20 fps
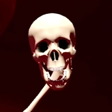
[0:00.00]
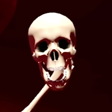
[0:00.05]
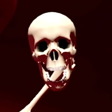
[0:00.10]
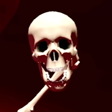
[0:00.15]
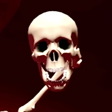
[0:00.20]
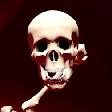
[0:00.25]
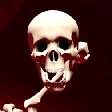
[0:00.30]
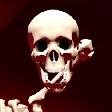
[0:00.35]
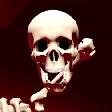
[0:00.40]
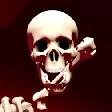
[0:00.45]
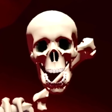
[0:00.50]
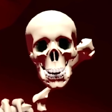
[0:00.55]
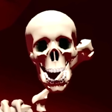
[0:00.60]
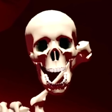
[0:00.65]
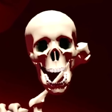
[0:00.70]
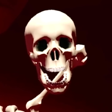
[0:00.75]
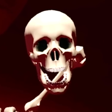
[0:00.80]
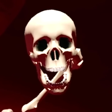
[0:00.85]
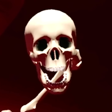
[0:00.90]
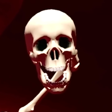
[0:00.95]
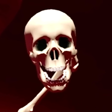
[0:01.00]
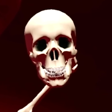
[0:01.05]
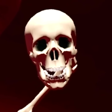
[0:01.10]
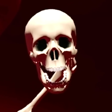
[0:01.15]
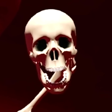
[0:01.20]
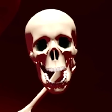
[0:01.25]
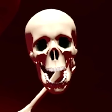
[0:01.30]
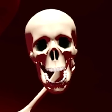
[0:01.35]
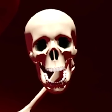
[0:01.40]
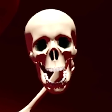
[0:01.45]
You want to get up in here and
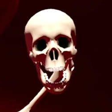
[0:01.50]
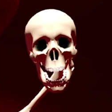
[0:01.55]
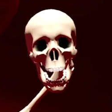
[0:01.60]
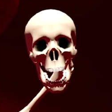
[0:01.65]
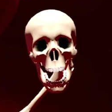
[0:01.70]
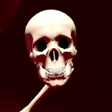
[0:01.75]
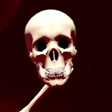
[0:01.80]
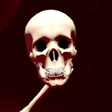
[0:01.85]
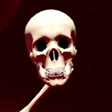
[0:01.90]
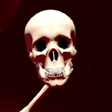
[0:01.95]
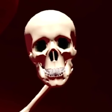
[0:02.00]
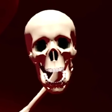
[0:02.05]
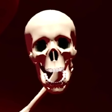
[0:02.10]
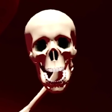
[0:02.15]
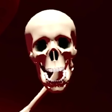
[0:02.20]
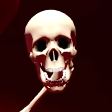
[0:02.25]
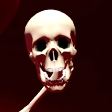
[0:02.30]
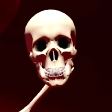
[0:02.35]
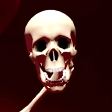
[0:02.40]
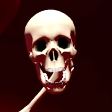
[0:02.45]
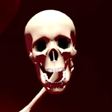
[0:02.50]
play this, this,